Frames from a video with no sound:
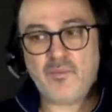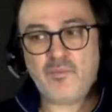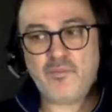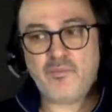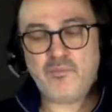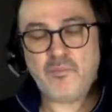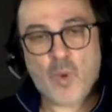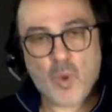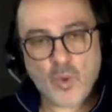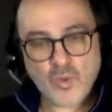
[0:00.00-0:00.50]

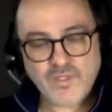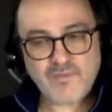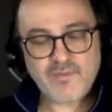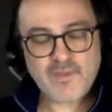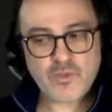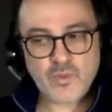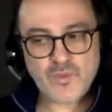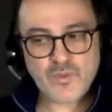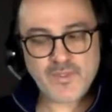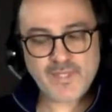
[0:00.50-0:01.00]
most of the
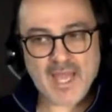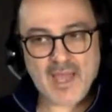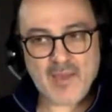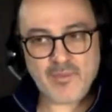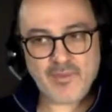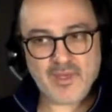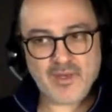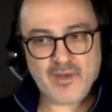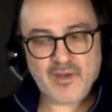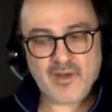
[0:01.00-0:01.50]
tools
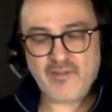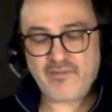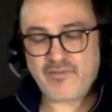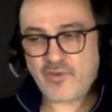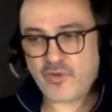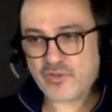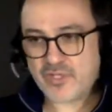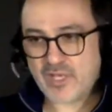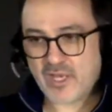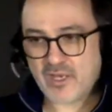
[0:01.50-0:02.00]
out there, if
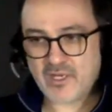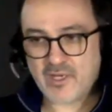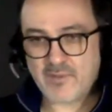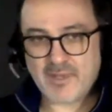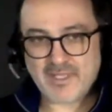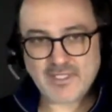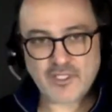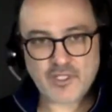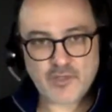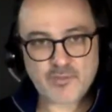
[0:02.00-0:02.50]
you're talking
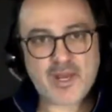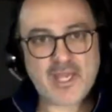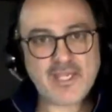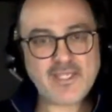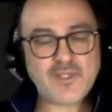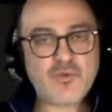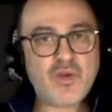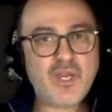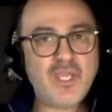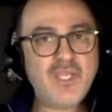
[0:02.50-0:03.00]
about
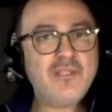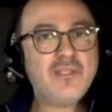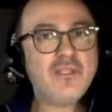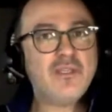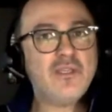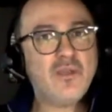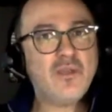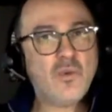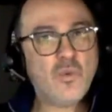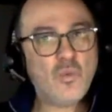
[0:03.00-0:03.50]
enterprise grade,
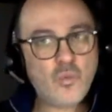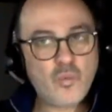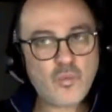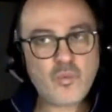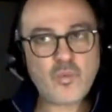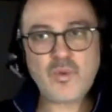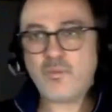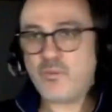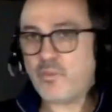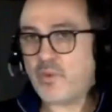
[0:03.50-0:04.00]

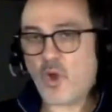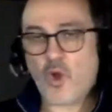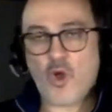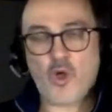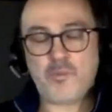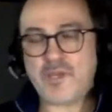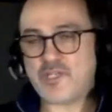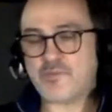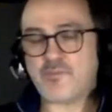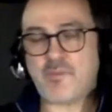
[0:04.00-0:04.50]
we all
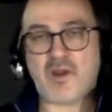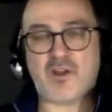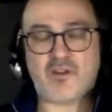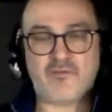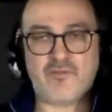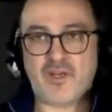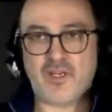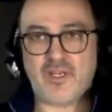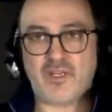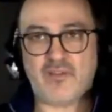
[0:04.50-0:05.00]
benchmark
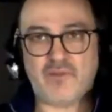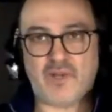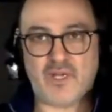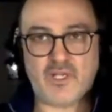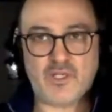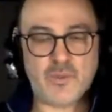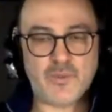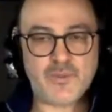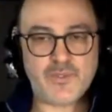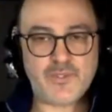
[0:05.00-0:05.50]
very, very
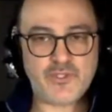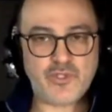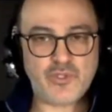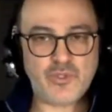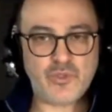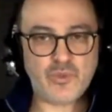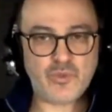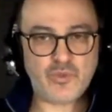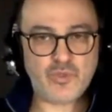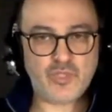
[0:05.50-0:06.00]
close
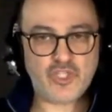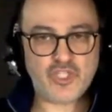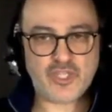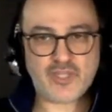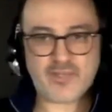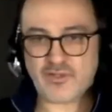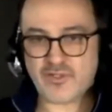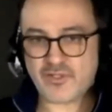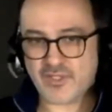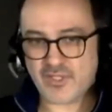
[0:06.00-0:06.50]
to each other.